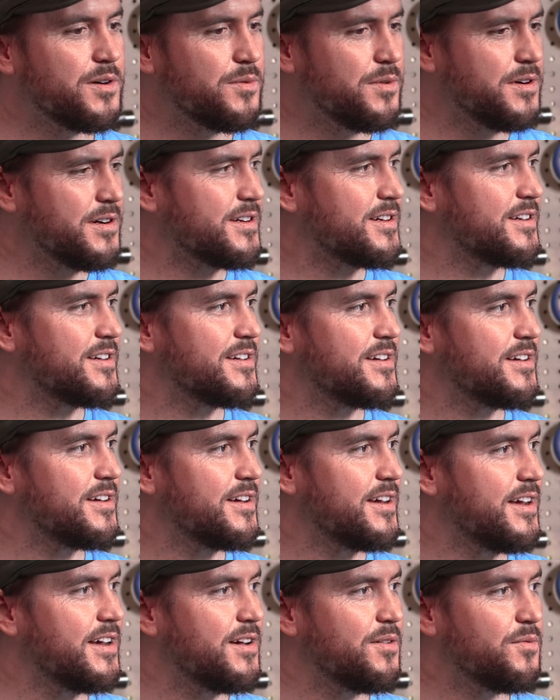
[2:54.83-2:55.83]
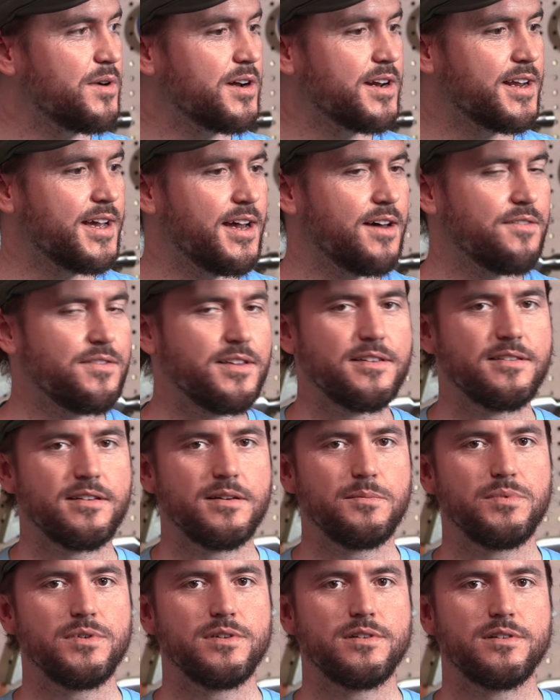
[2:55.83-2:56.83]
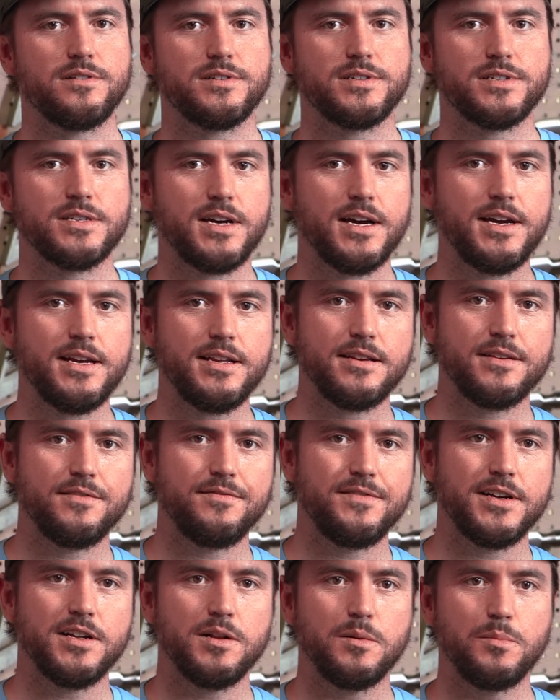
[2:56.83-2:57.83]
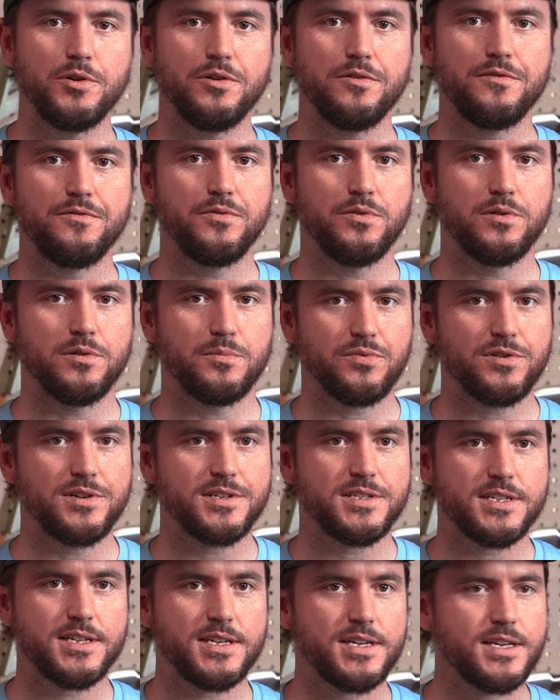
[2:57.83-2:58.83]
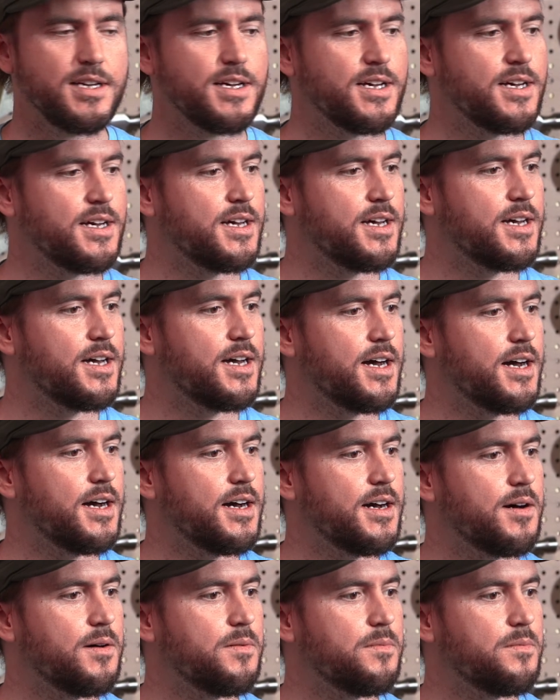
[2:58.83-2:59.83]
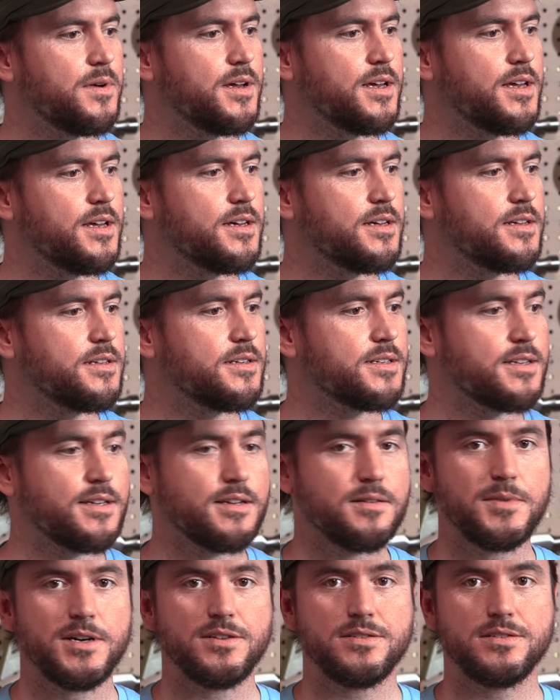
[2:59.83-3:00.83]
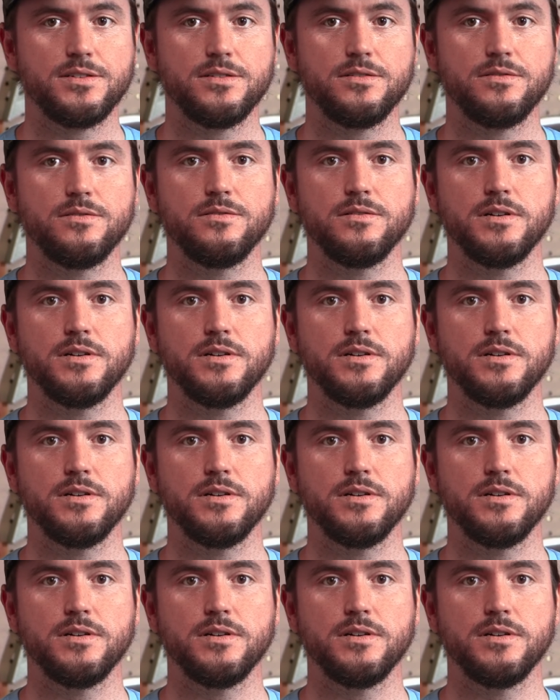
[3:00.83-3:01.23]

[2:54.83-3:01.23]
work. And we're going to have these up on our site and available for printing, and get them out to